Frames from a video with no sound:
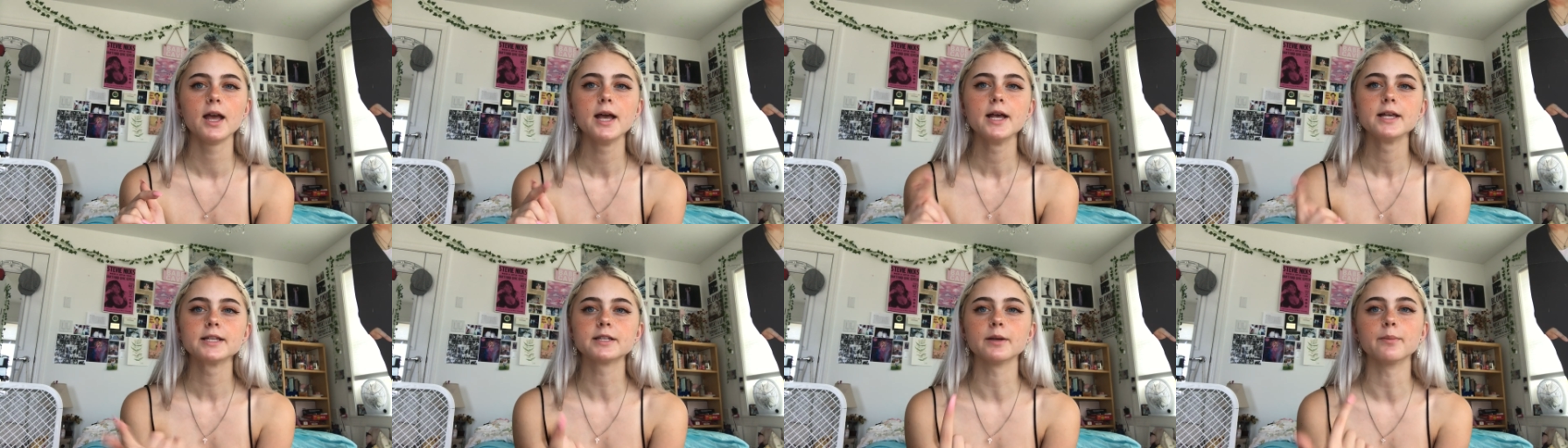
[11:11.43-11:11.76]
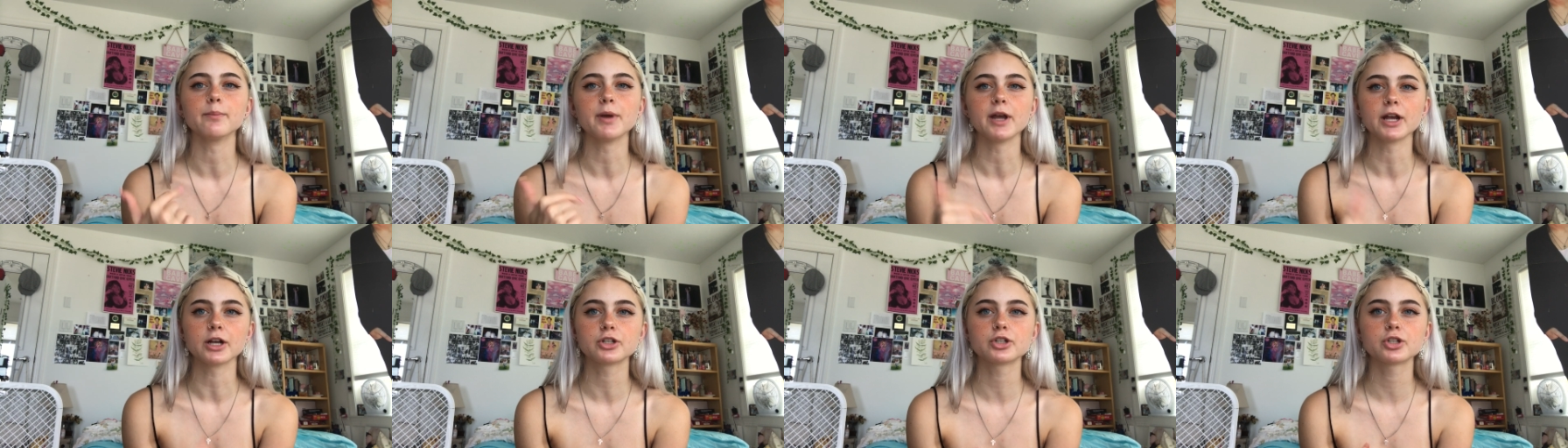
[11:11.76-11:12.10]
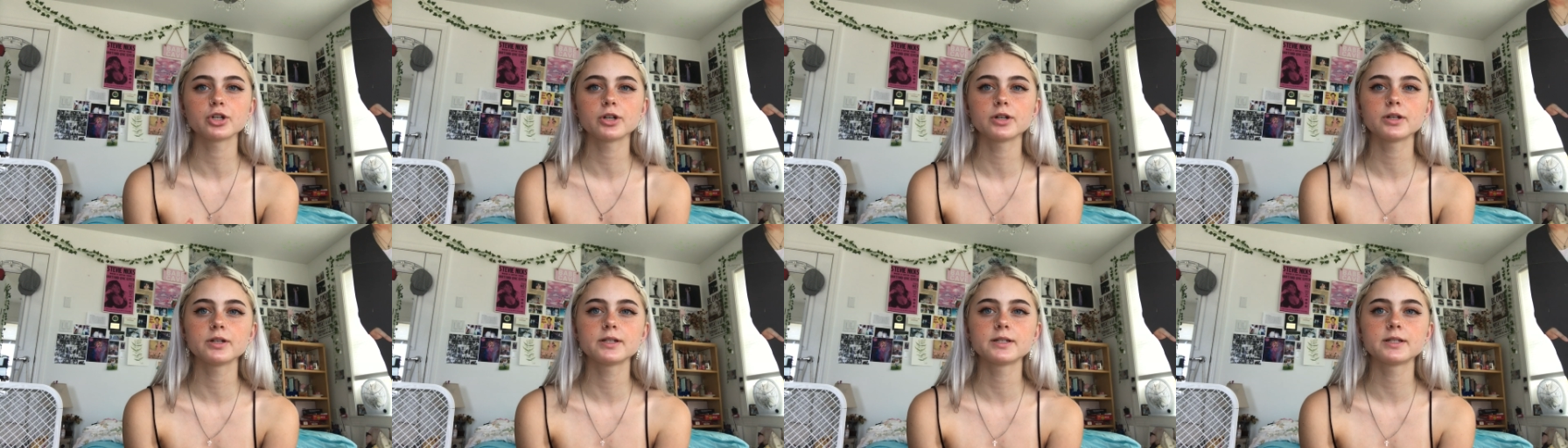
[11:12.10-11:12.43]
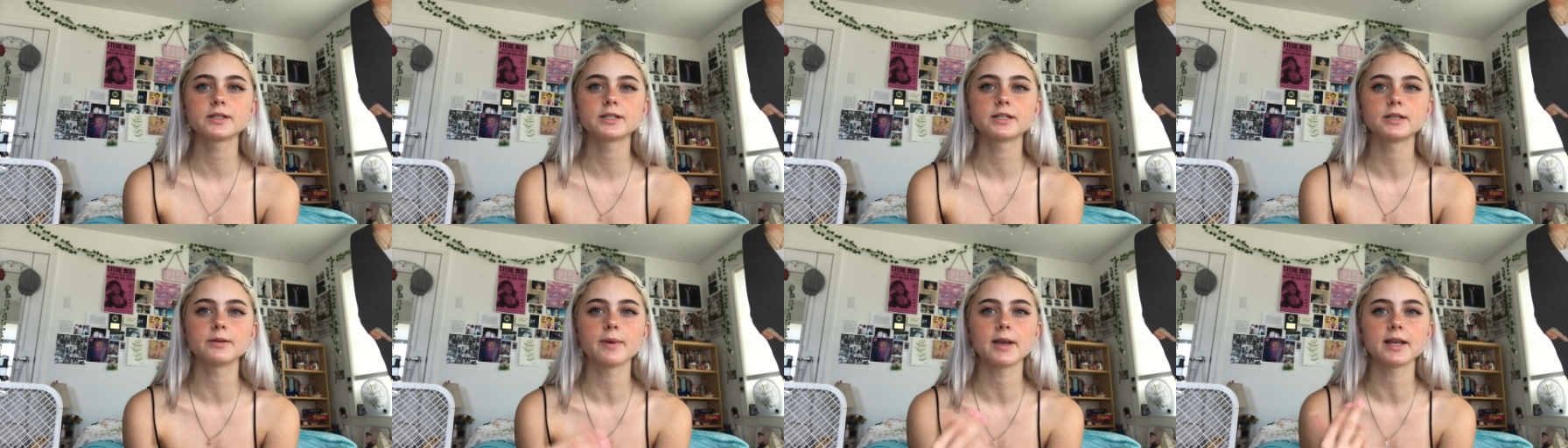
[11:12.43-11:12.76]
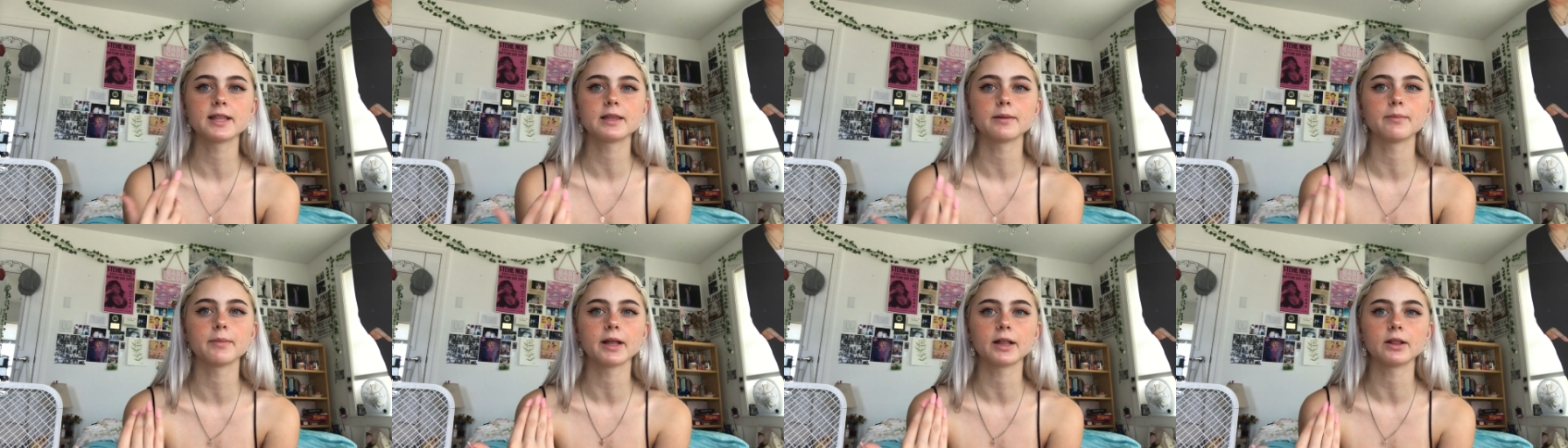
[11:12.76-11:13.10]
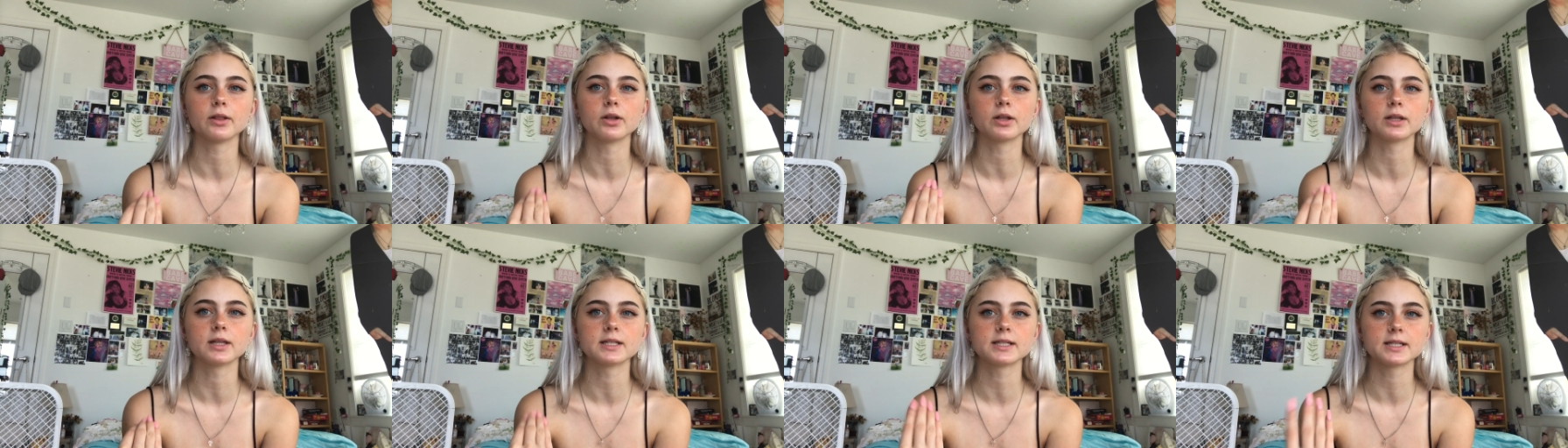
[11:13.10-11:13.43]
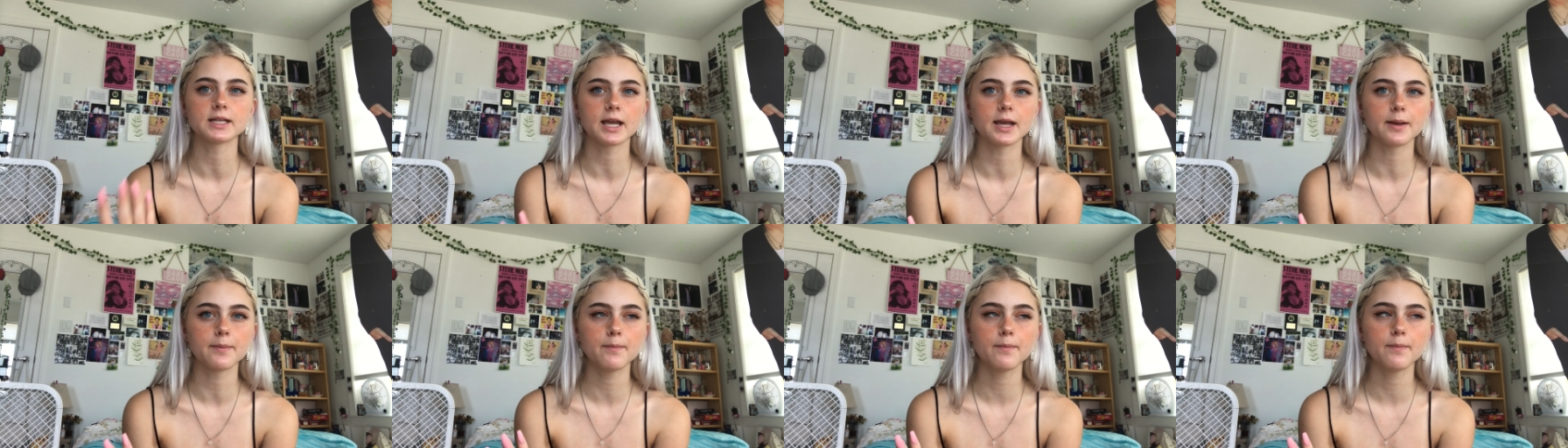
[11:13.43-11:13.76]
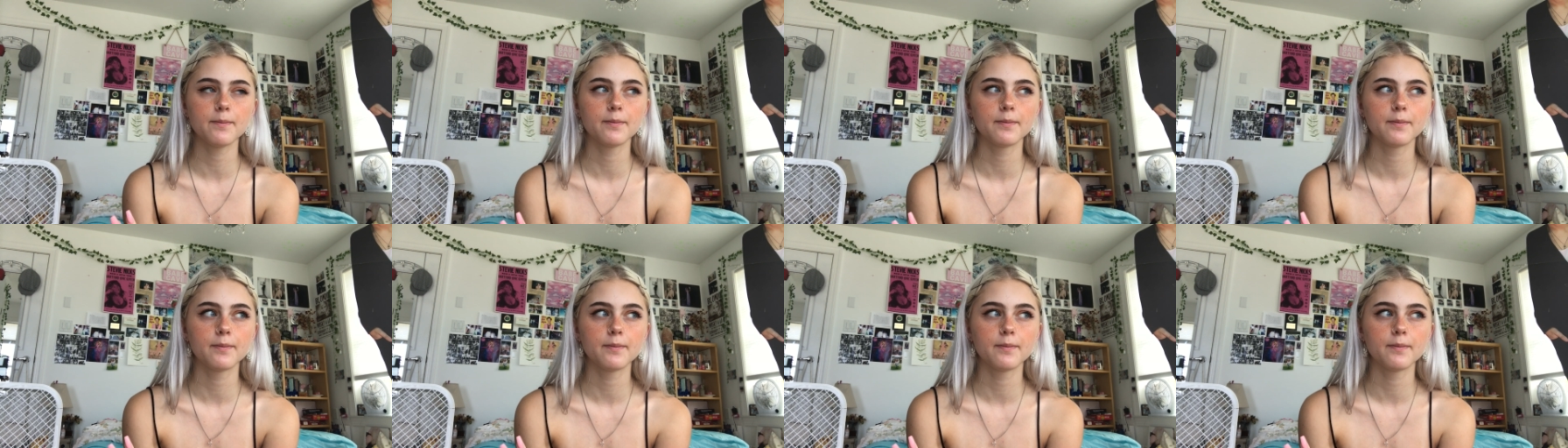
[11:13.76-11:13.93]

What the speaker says: some pictures to make them like look the same.